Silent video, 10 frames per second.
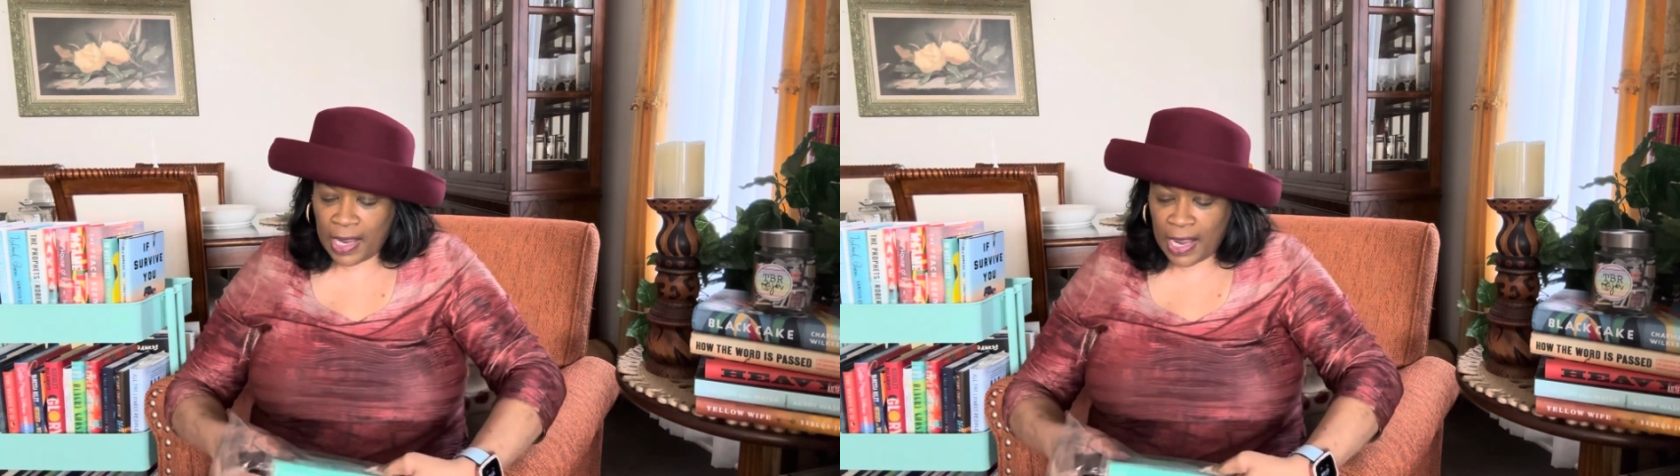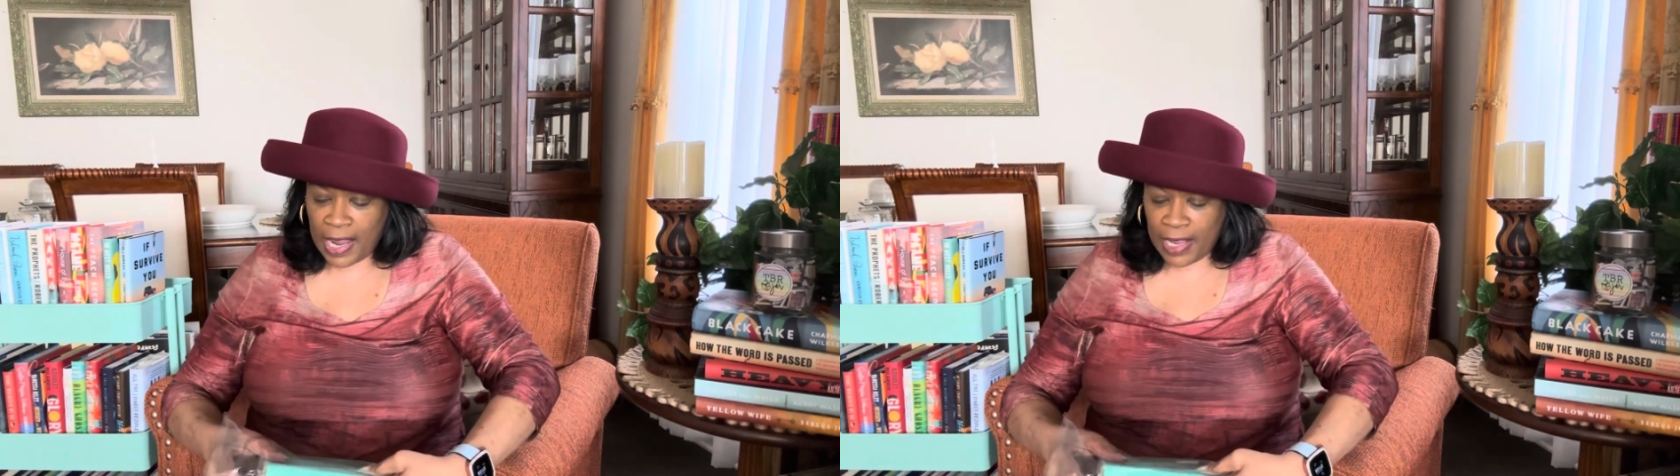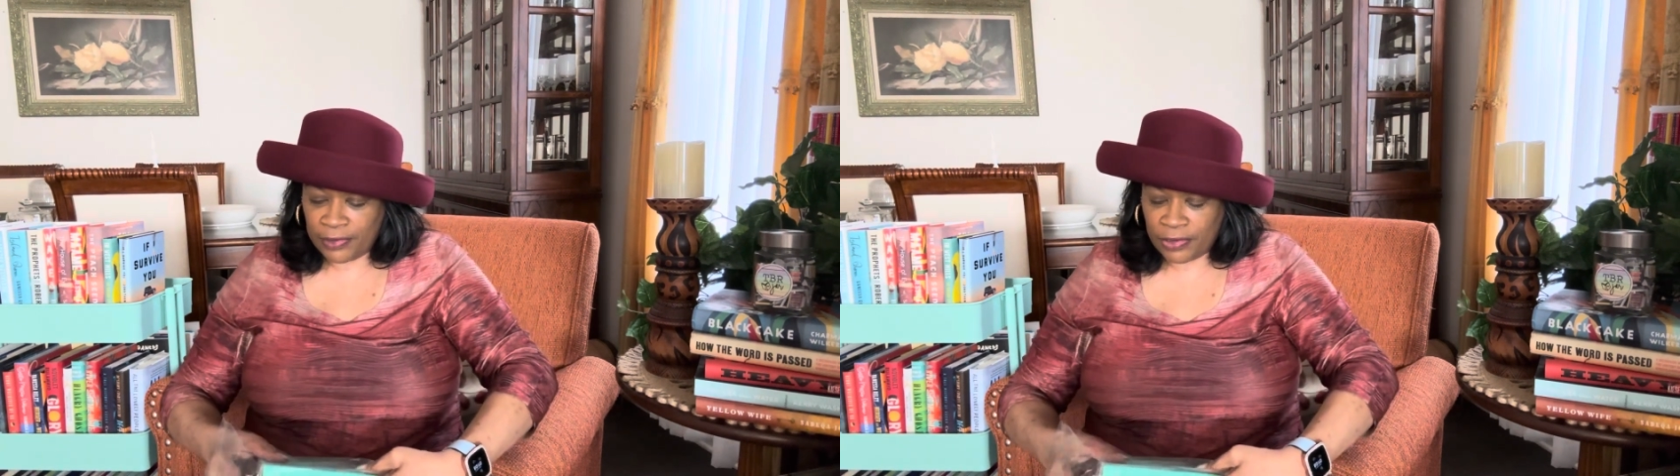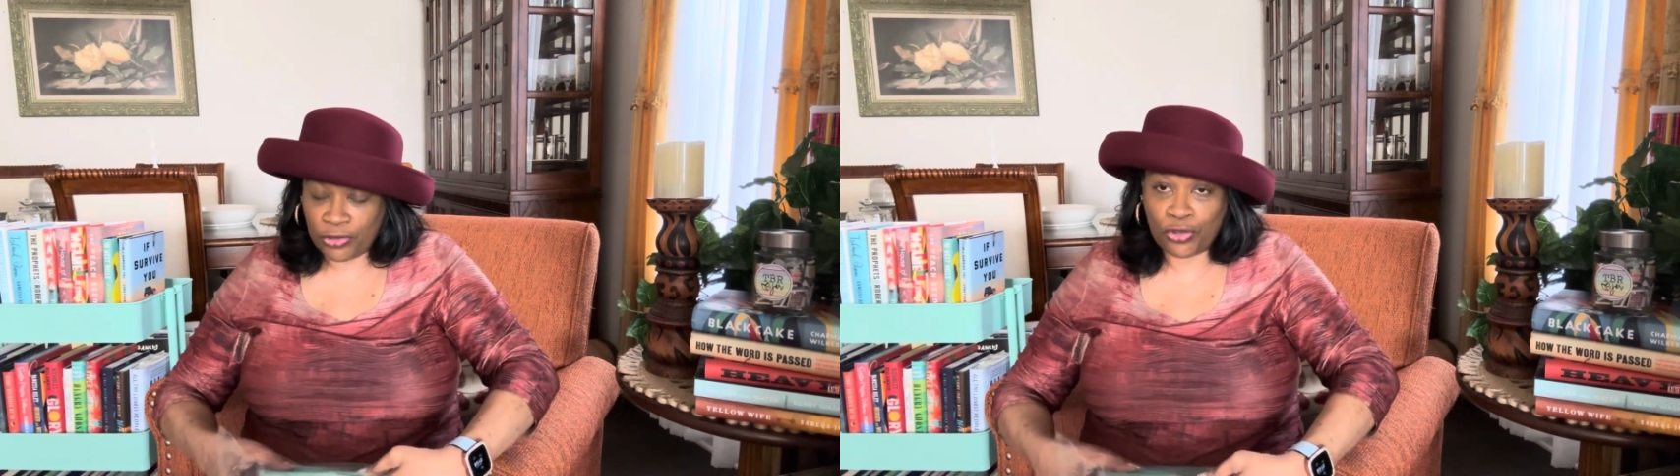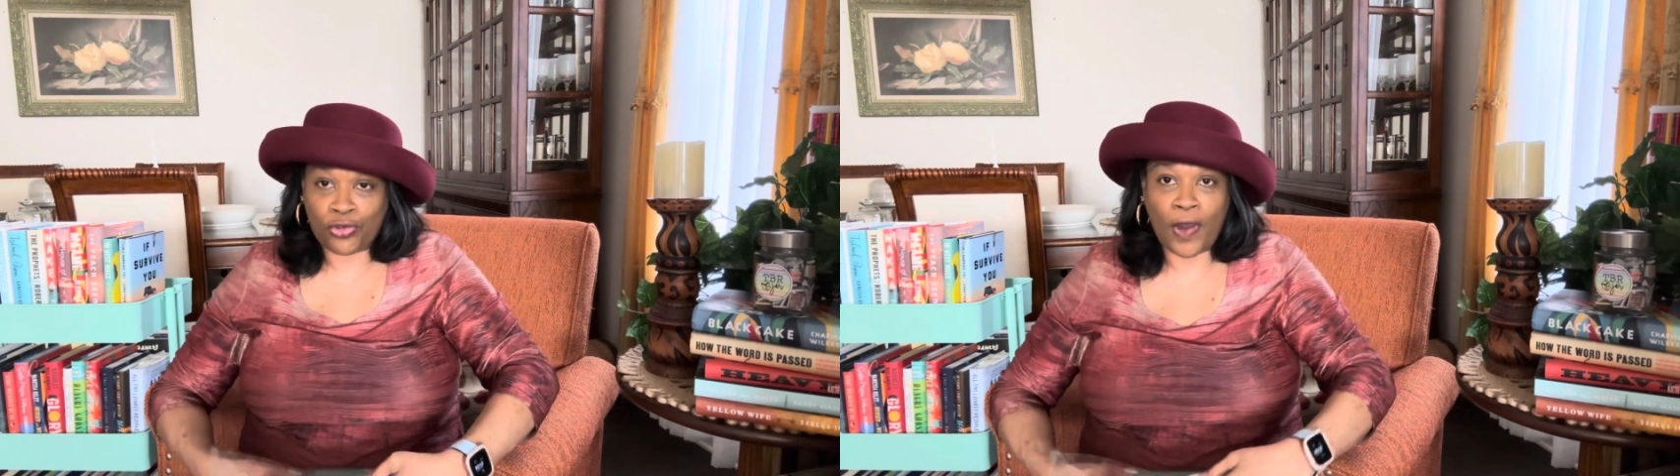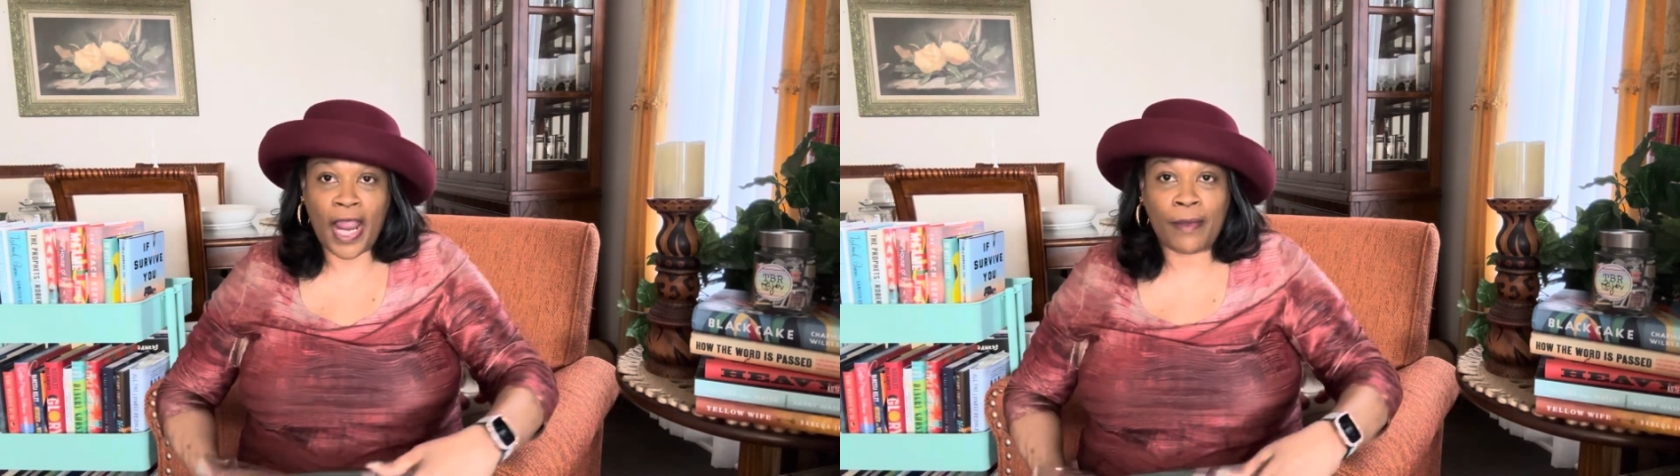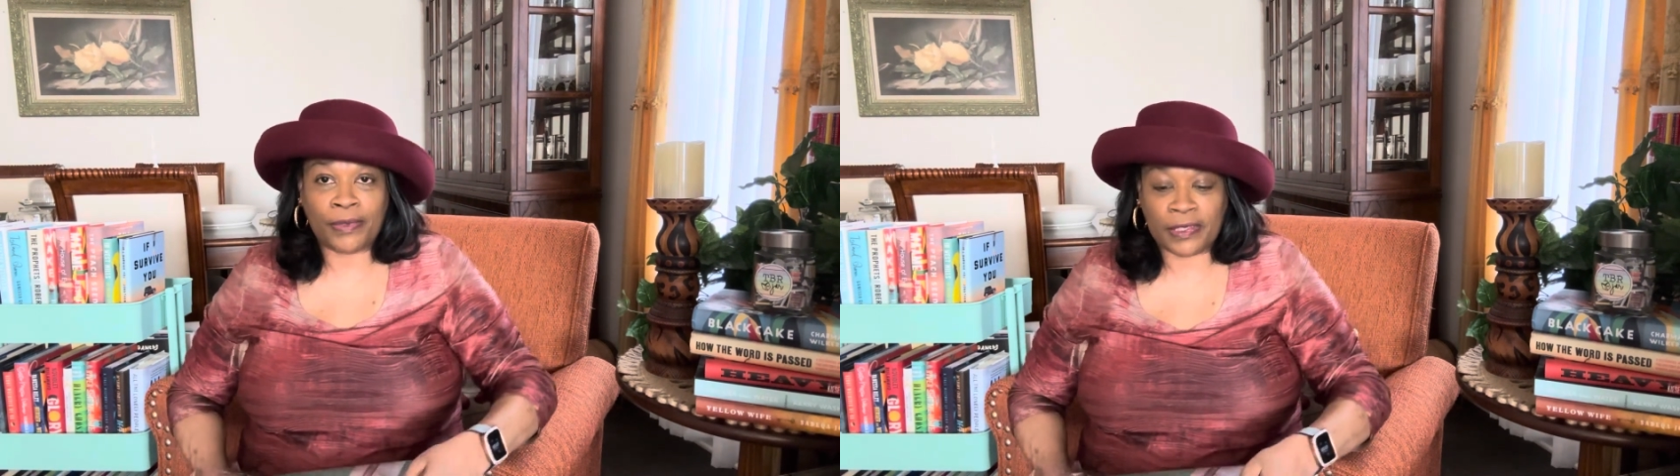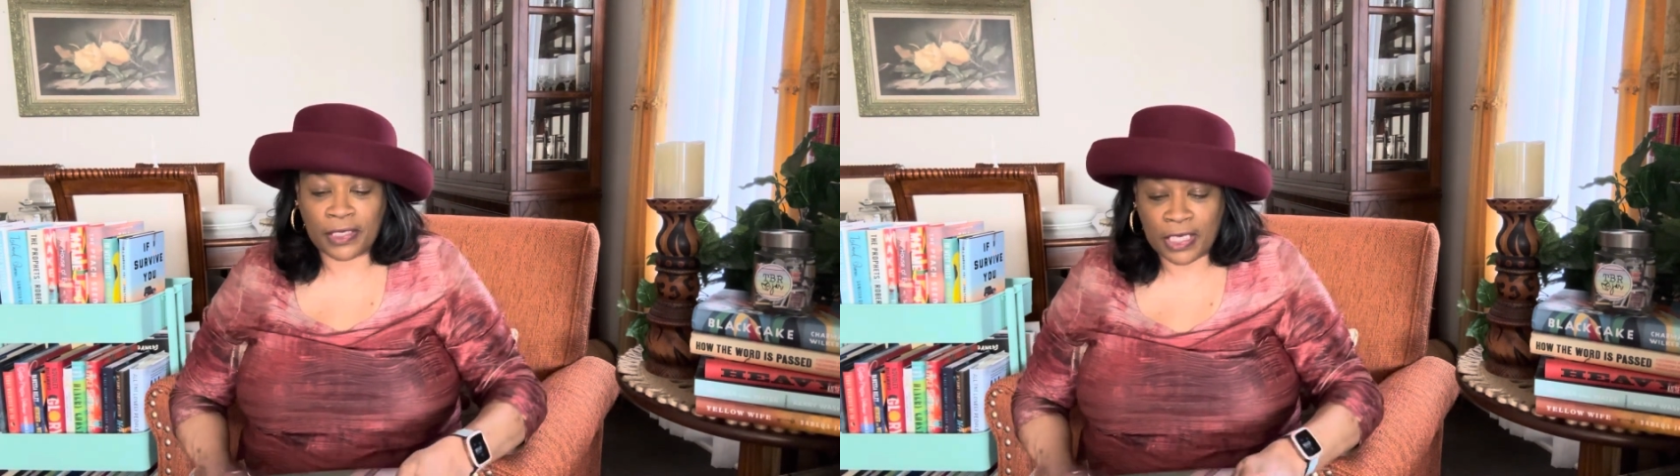has the
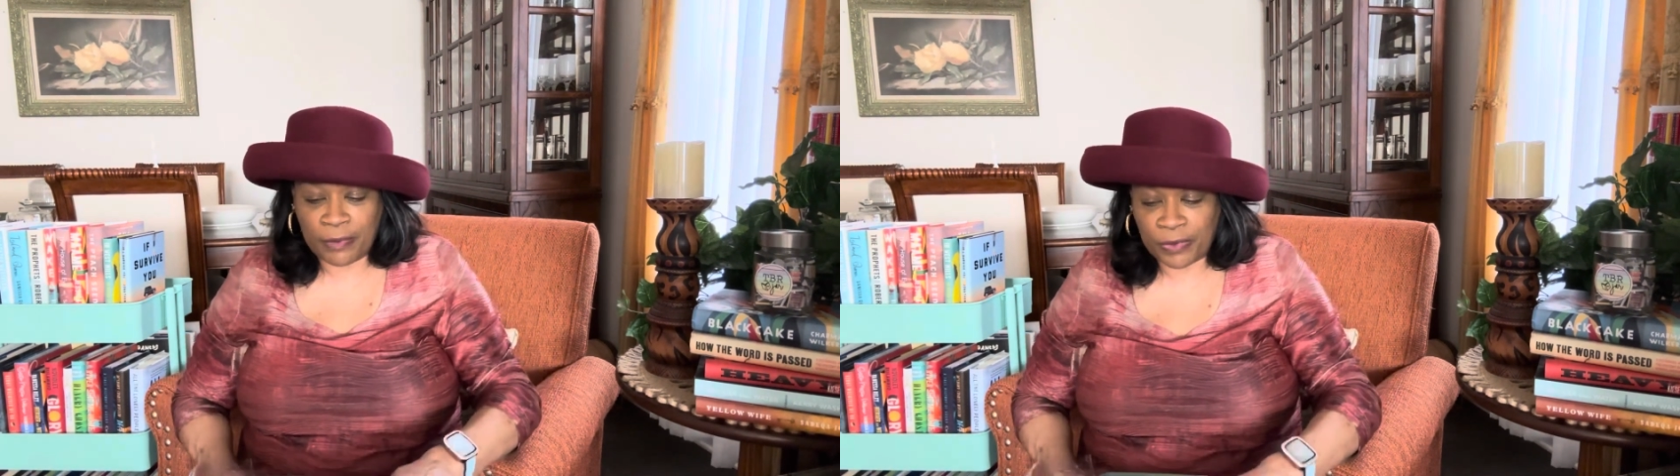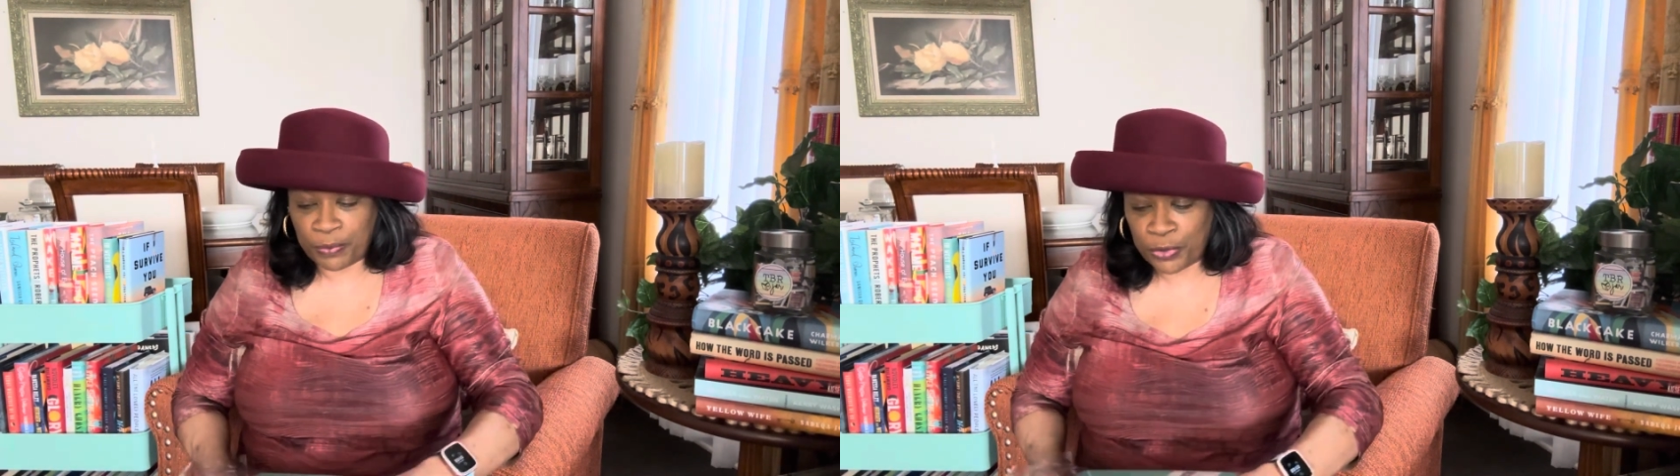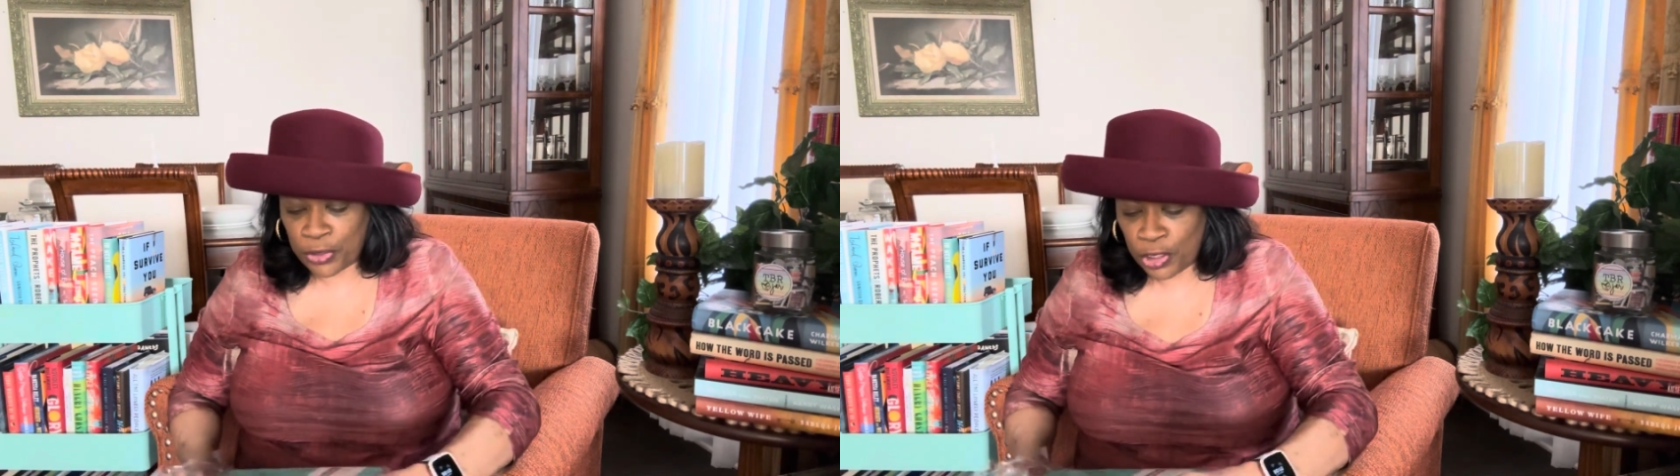straps to keep the book